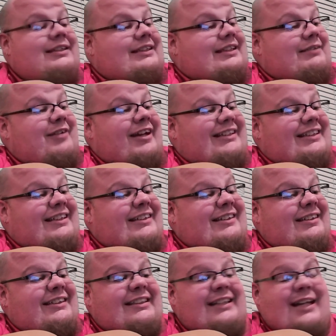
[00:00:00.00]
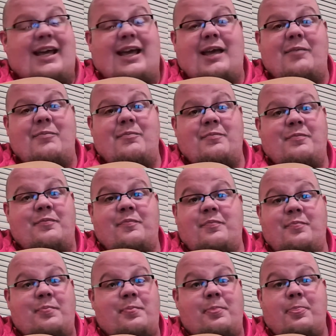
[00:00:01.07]
basically the same
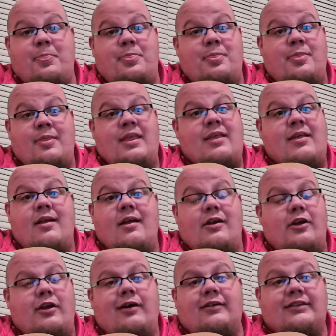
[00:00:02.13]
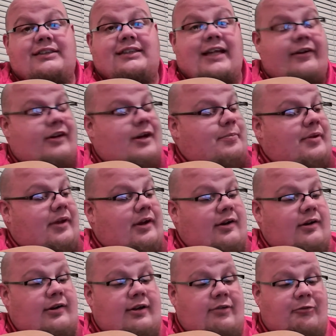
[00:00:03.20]
notes that are up
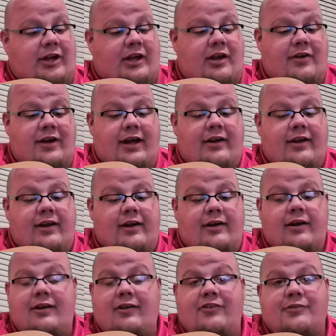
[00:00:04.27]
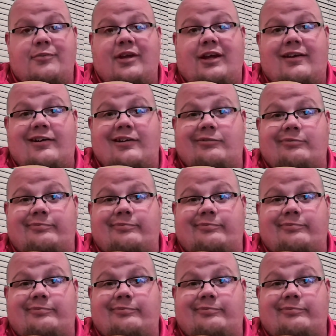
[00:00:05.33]
here. We can go down here and use them down here.